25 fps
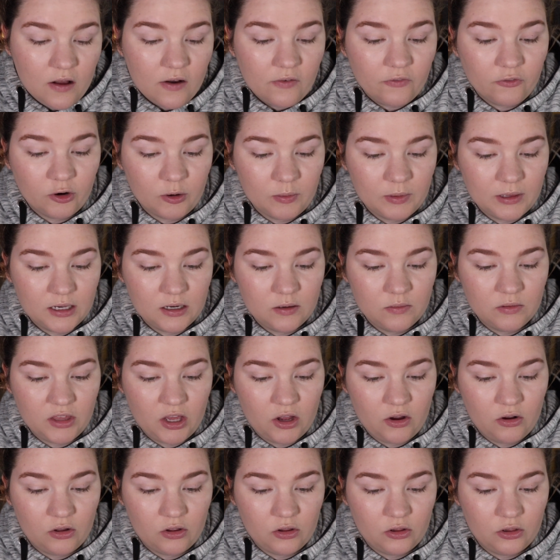formulated
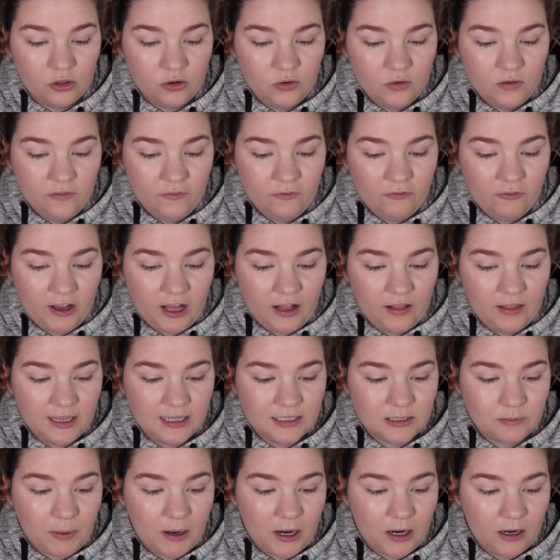without gluten,
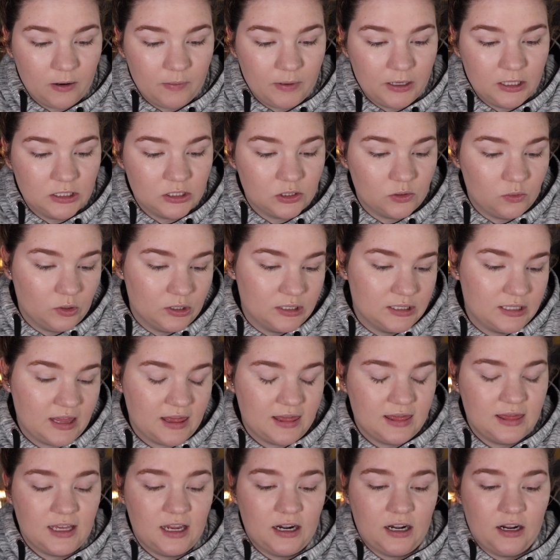phthalates, parabens, or
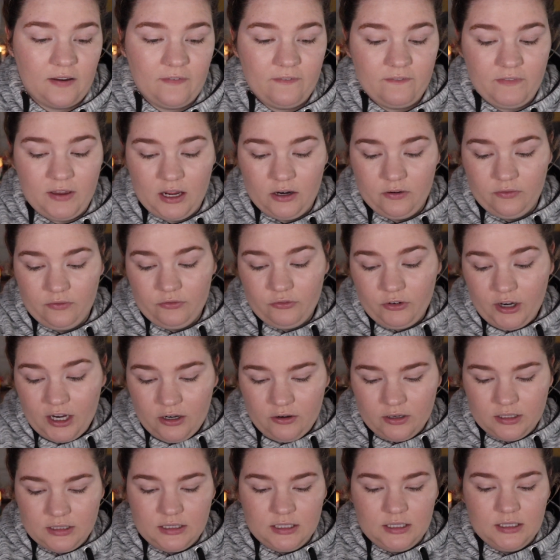synthetic fake
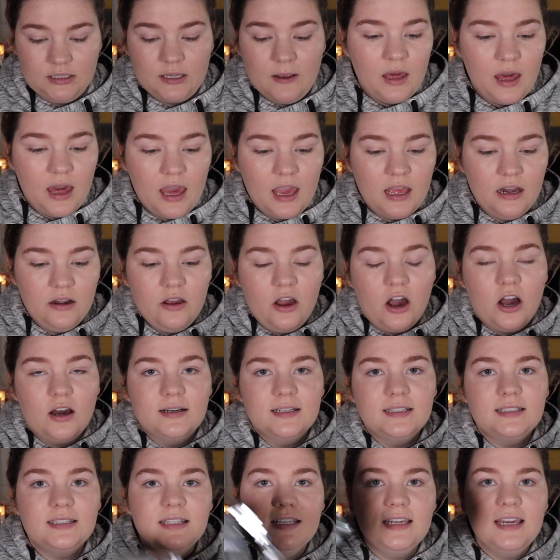fragrances. And
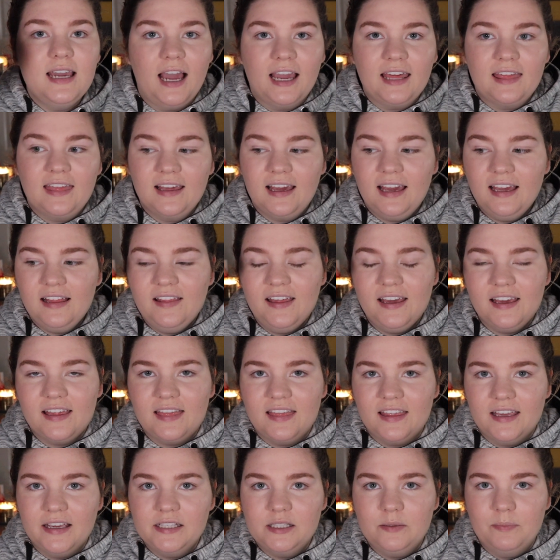honestly, I think I like
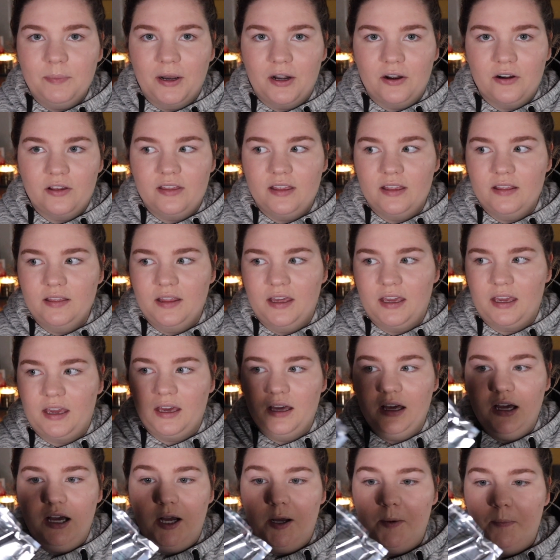this better than like
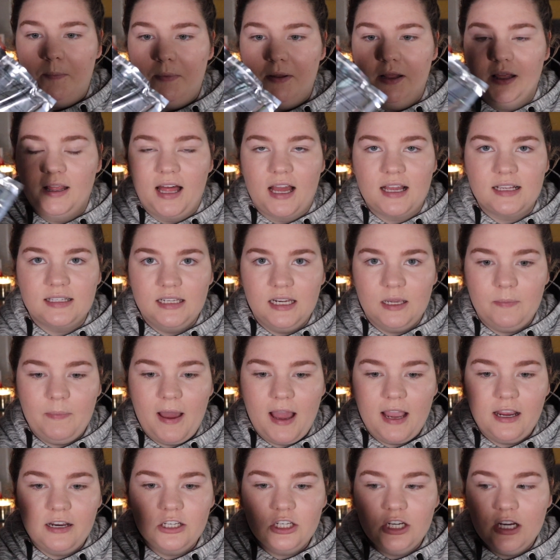a plastic
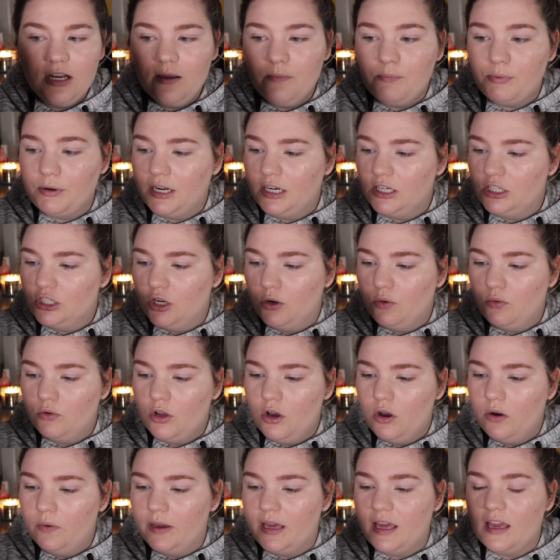packaging, but I don't
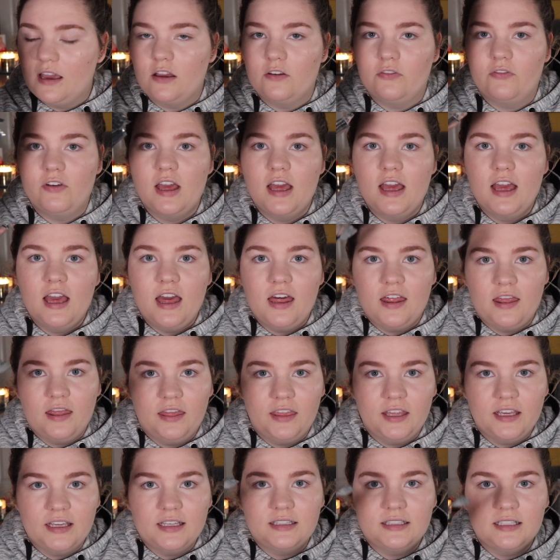know if
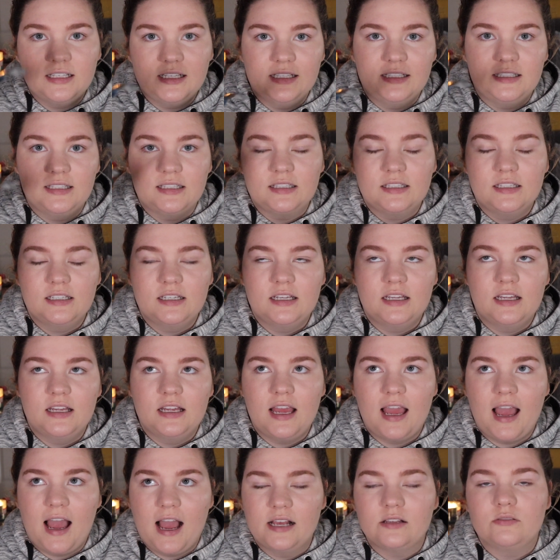this is
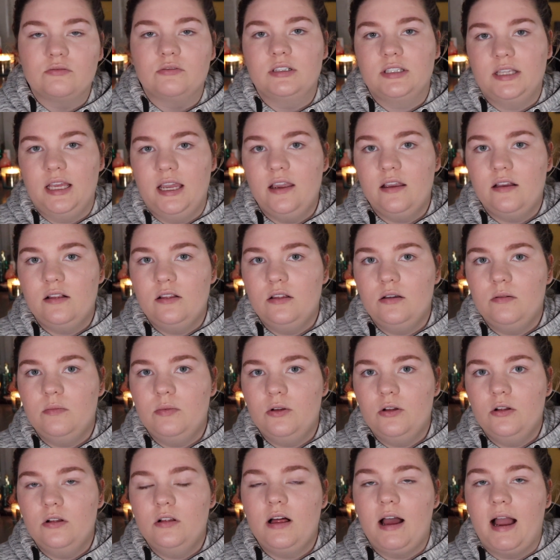as
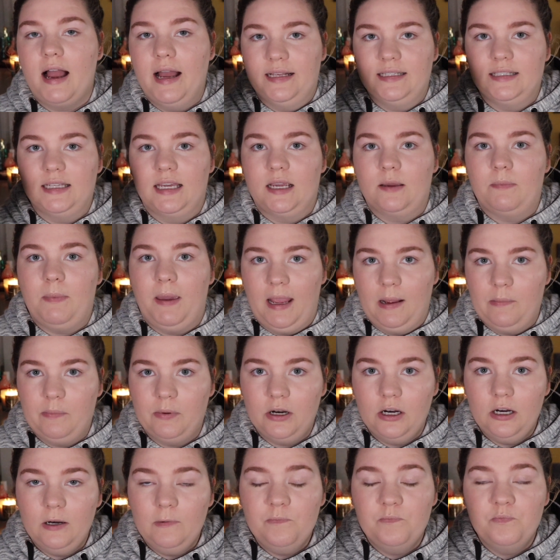recyclable as like
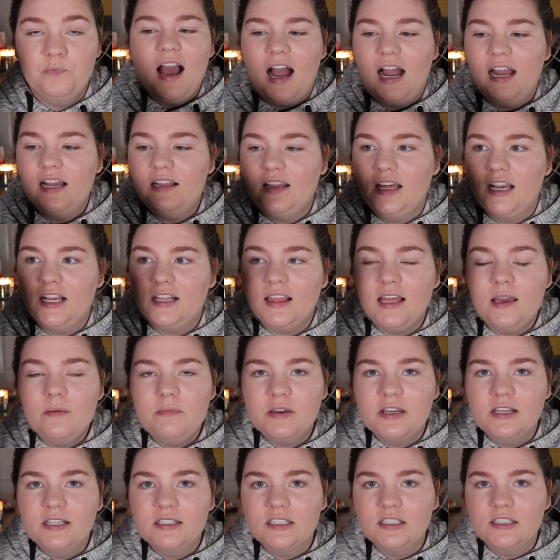paper. I like that
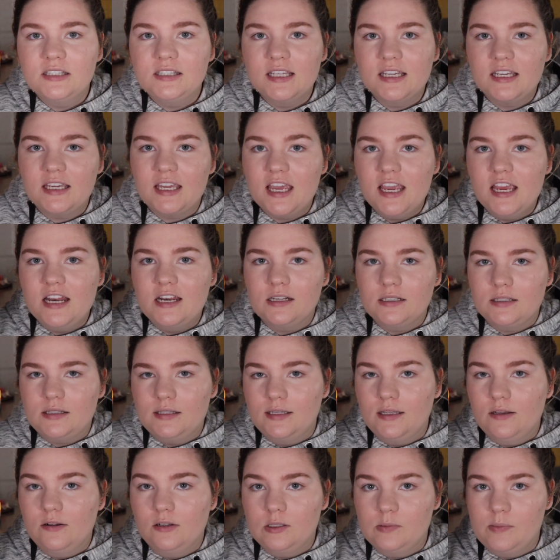because it's like in a
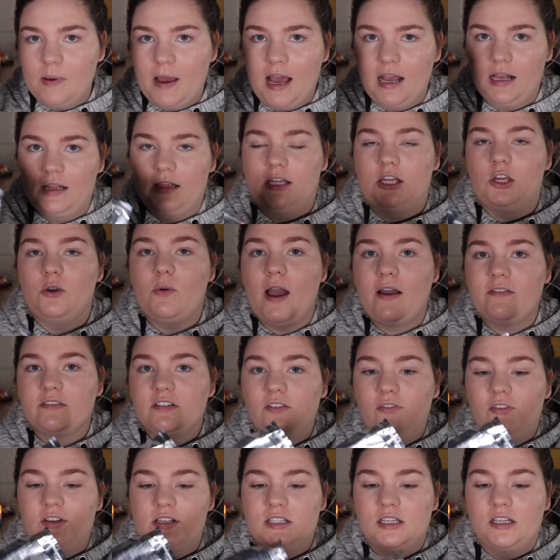sealed bag. Like you have to
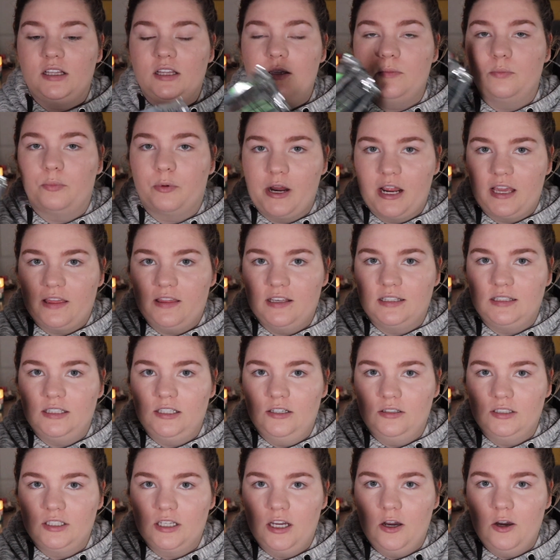physically break the
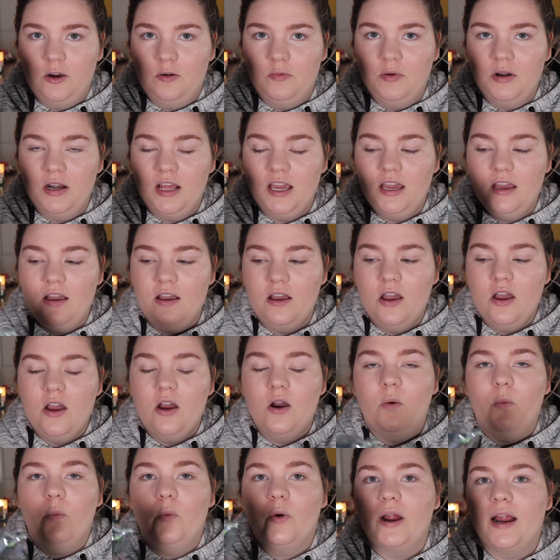seal to open it,
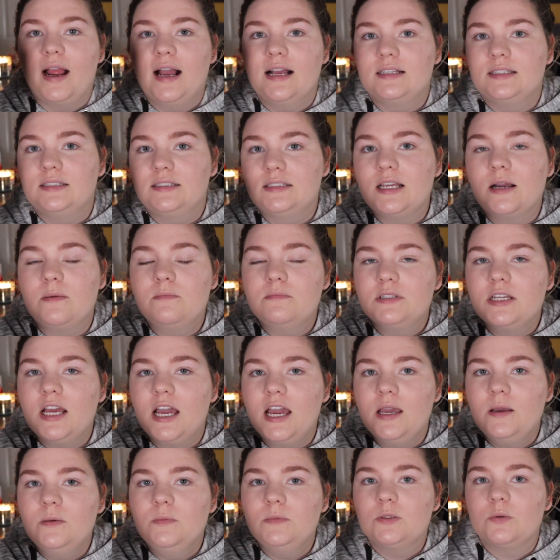whereas
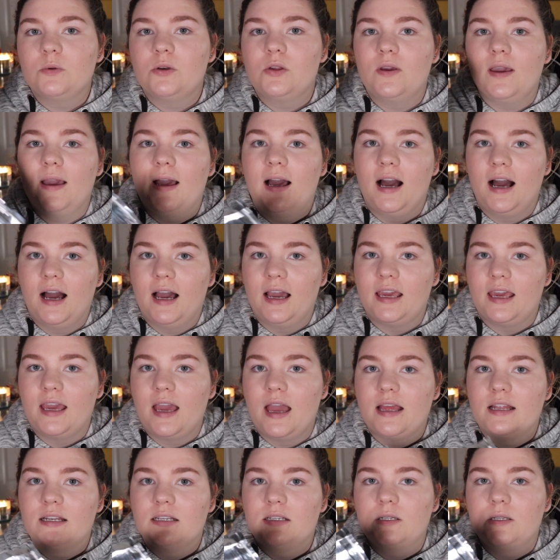sometimes when you get
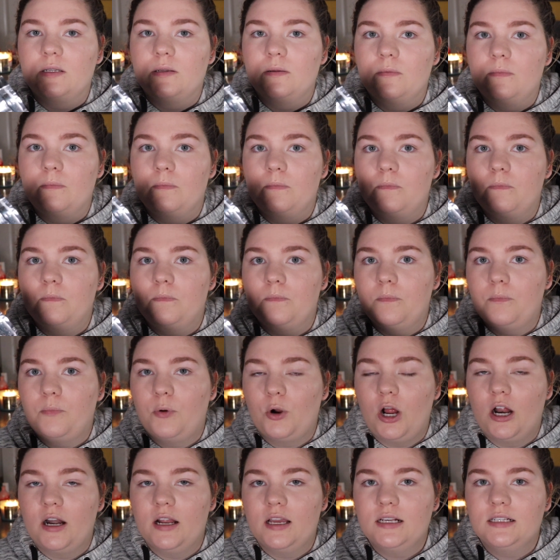high-end
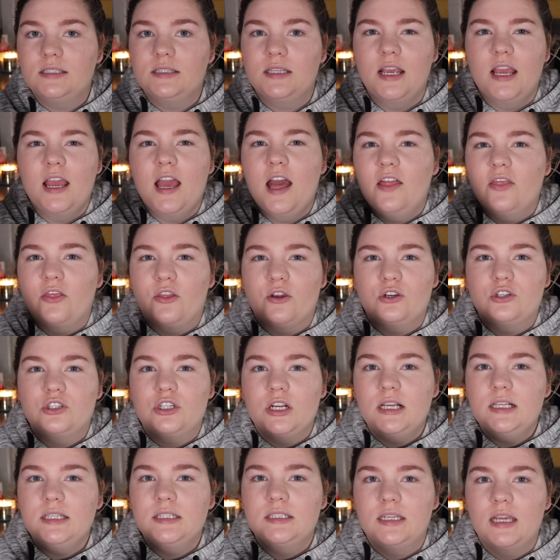products, they're
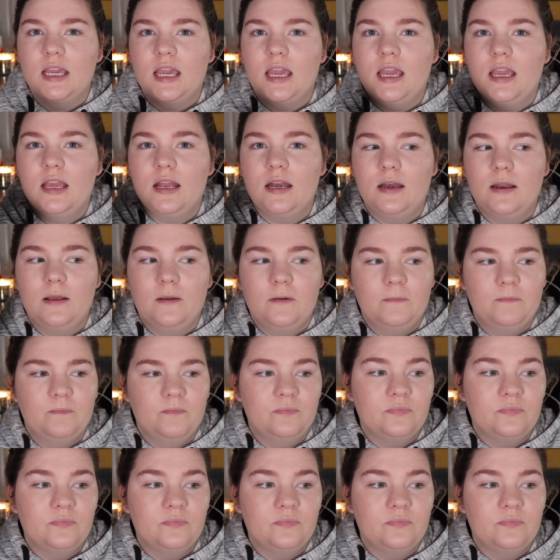just in